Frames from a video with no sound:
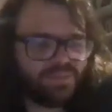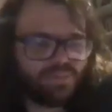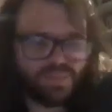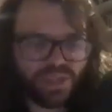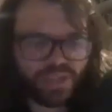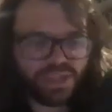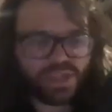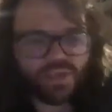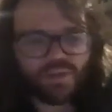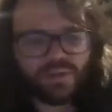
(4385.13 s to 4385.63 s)

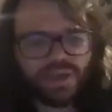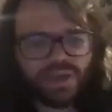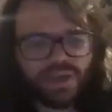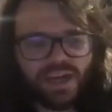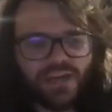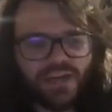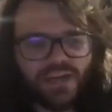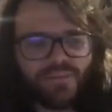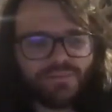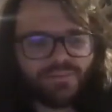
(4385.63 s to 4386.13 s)

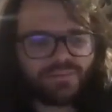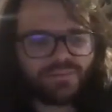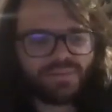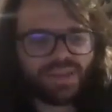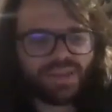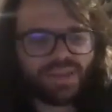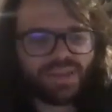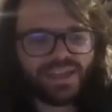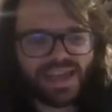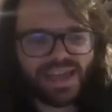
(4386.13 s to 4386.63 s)
Ian
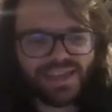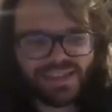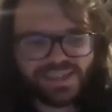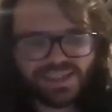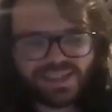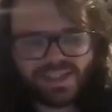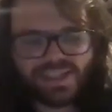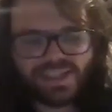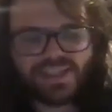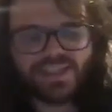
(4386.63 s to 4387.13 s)

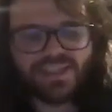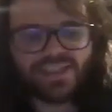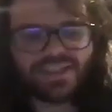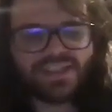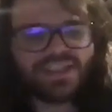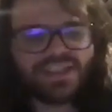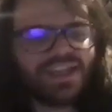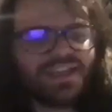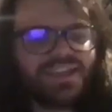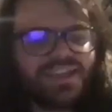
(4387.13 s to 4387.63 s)

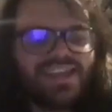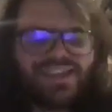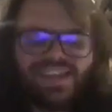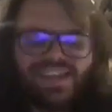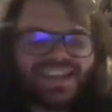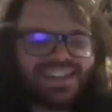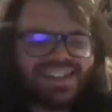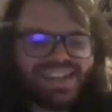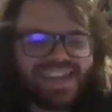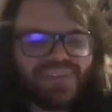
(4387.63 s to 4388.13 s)
Henderson's,
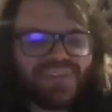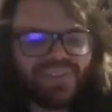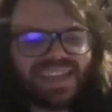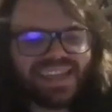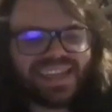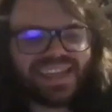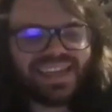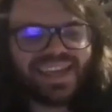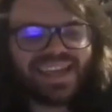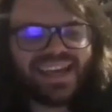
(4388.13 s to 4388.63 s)
Nick
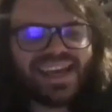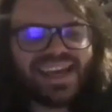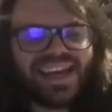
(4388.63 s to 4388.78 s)
Timoney,